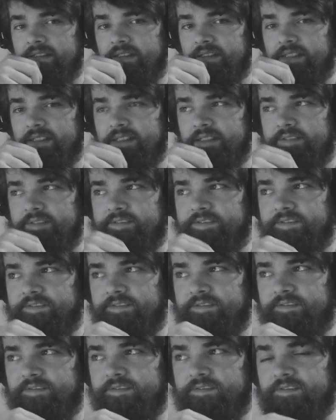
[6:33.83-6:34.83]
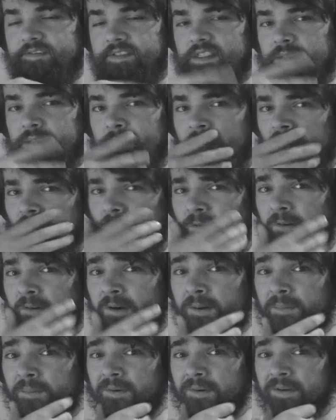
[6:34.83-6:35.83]
feedback
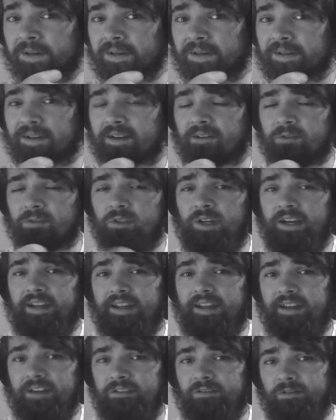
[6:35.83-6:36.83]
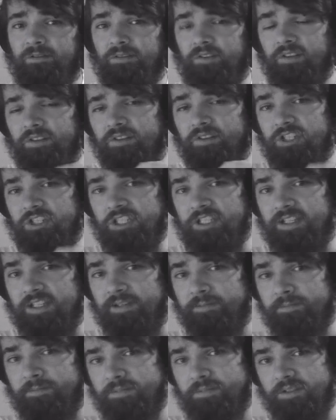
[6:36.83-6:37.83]
form, or I'll try to have the
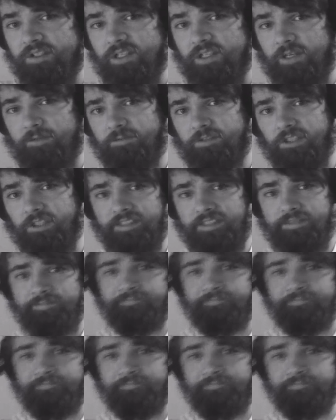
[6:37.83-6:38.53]
GM stuff done